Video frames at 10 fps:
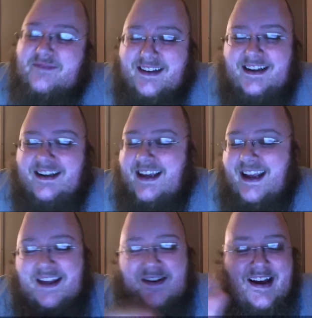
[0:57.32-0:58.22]

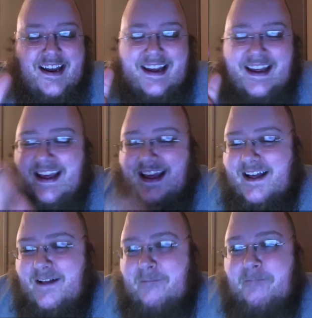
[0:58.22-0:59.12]
anyway,
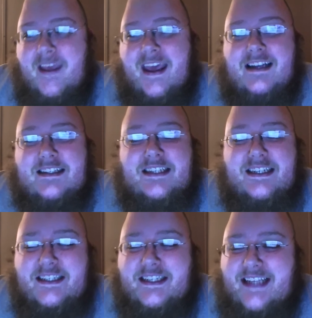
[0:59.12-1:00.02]
yeah,
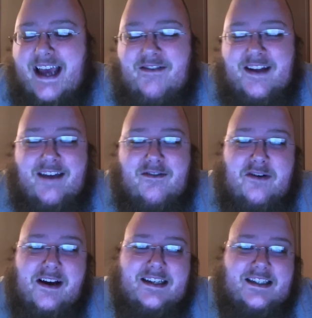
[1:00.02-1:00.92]
she's having a
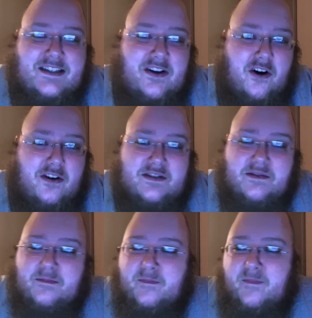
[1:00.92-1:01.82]
giveaway. She's
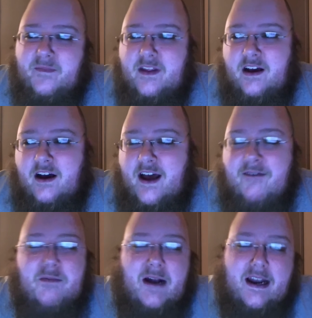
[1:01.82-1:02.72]
awesome.
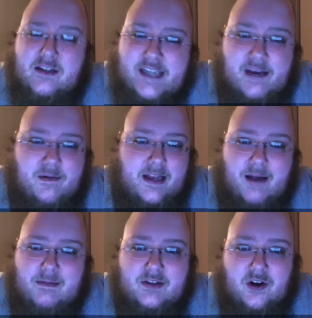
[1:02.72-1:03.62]
Everybody on Jammy Time is